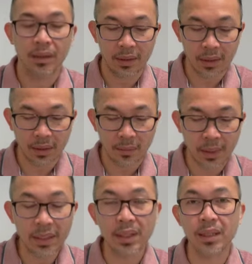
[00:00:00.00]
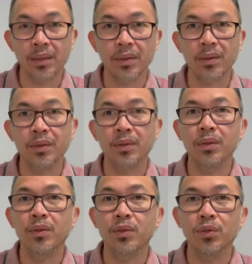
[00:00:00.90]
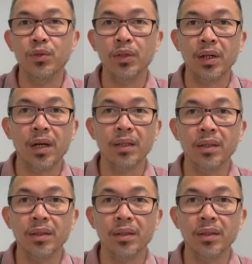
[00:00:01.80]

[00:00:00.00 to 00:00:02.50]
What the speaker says: Then must not do, do not